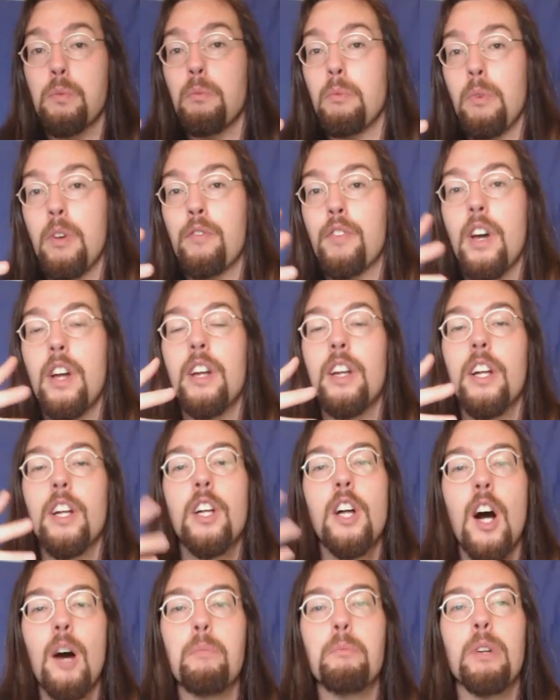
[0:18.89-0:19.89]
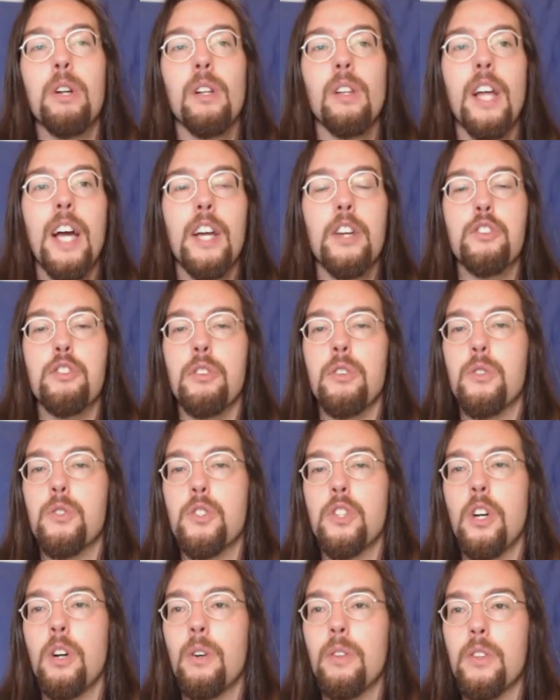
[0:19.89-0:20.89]
we've got an incumbent election,
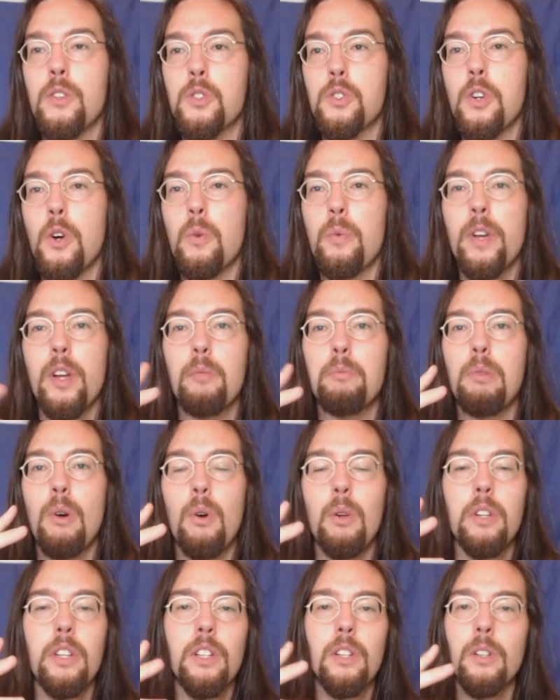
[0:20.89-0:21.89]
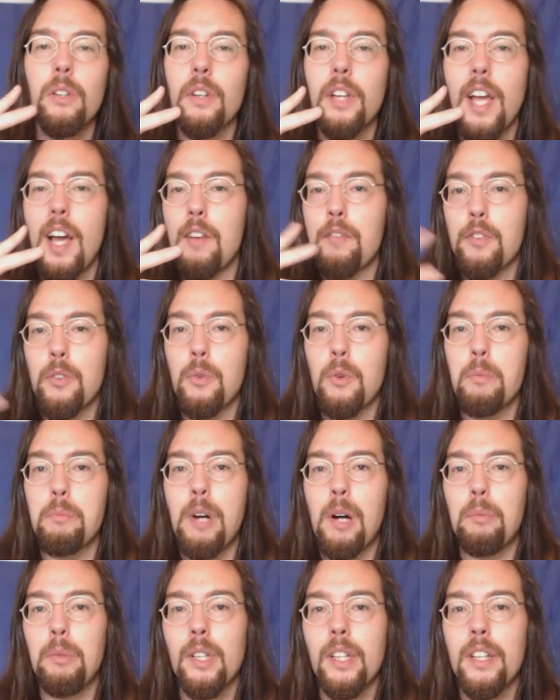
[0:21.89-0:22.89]
so there's no real polling to look at for the
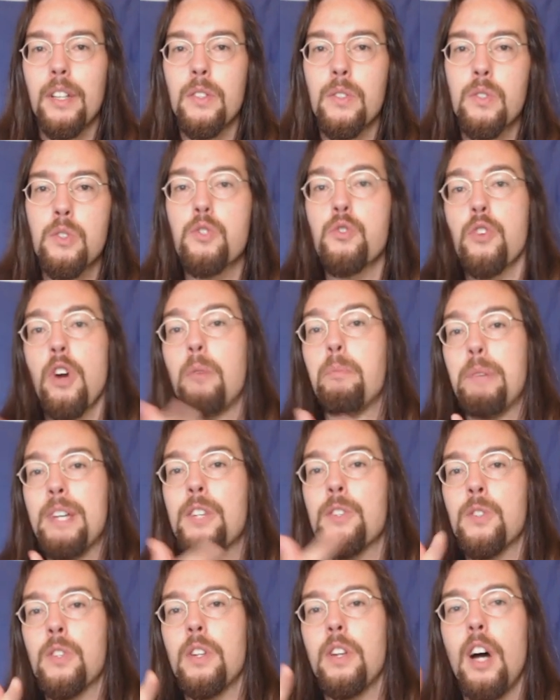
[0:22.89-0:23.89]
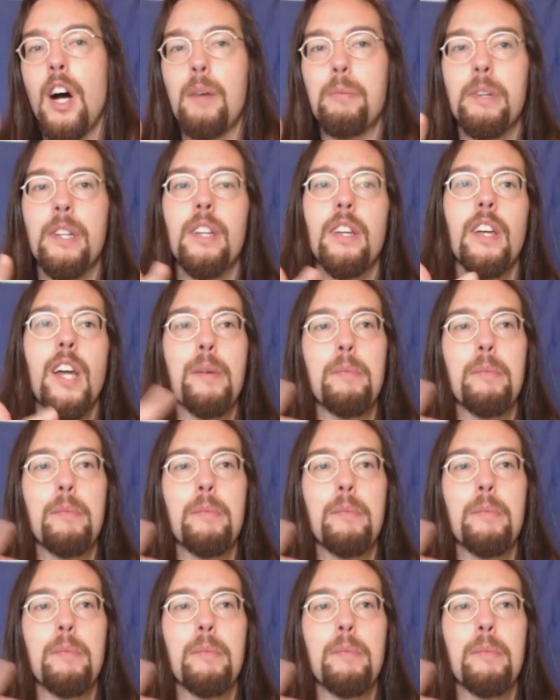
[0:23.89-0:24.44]
Republicans. Trump is the nominee.